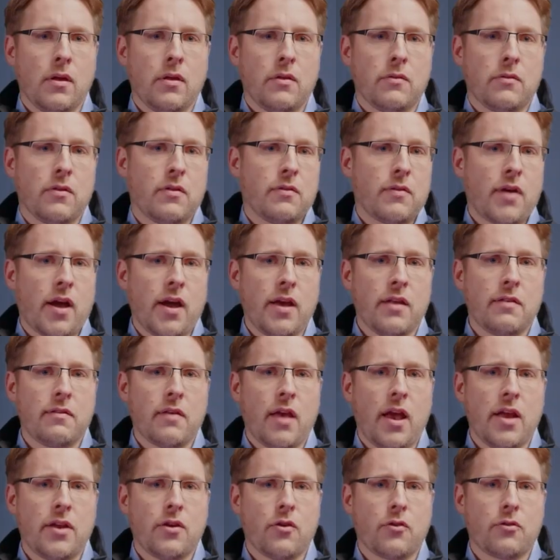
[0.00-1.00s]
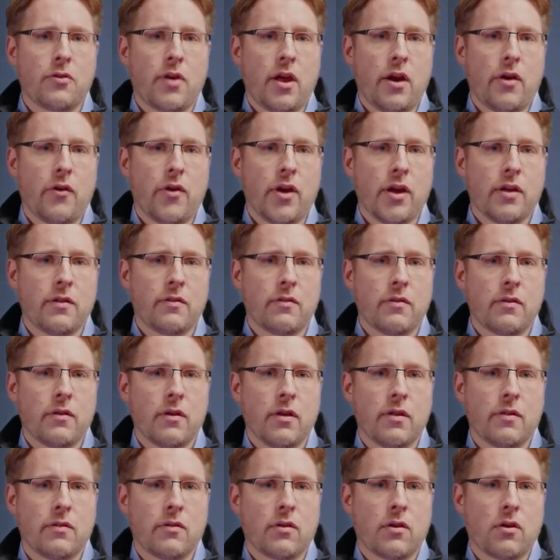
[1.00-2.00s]
The ZEISS ATOS LRX
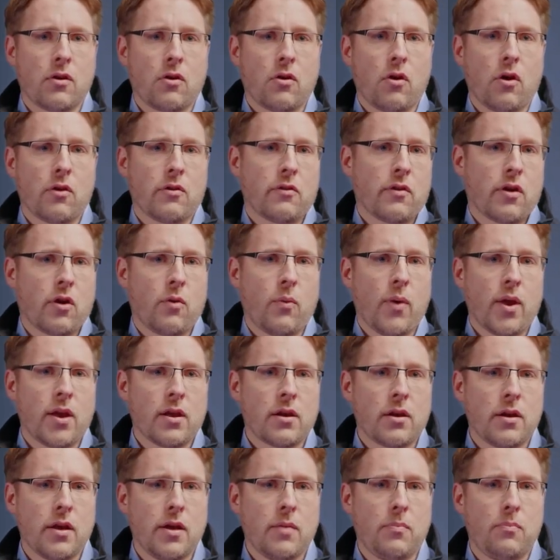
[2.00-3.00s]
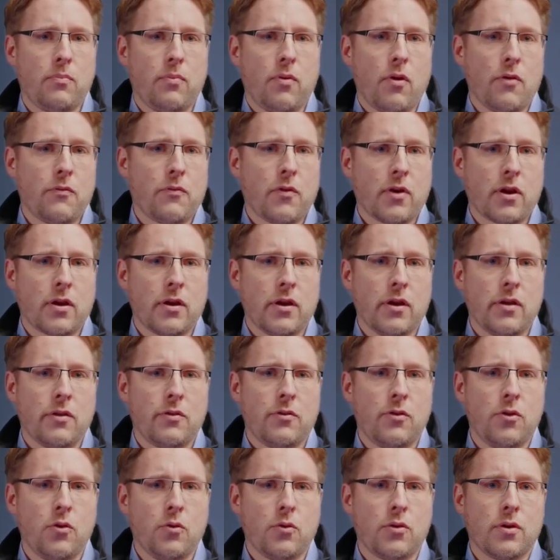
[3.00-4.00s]
is consequently perfectly
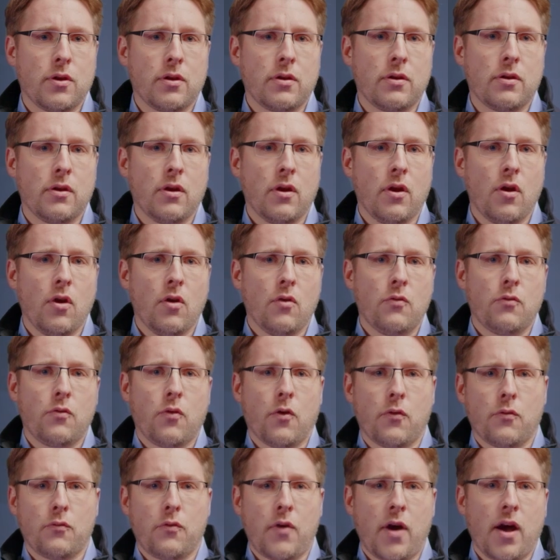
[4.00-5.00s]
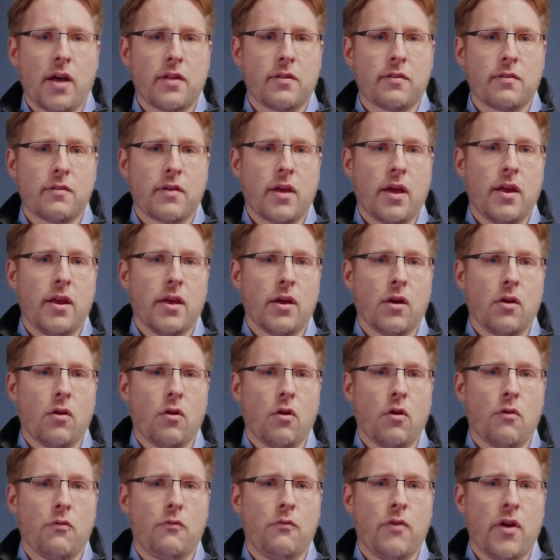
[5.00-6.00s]
suited for fast scanning
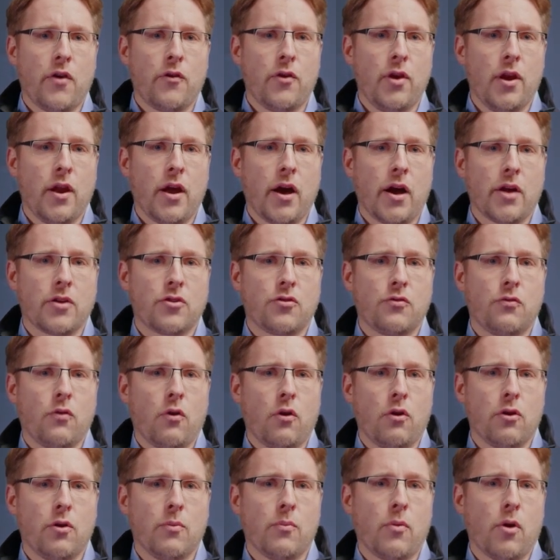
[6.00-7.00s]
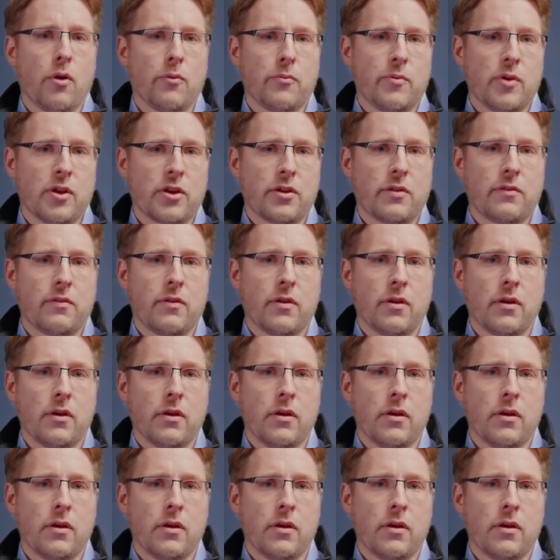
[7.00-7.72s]
of very large volume objects.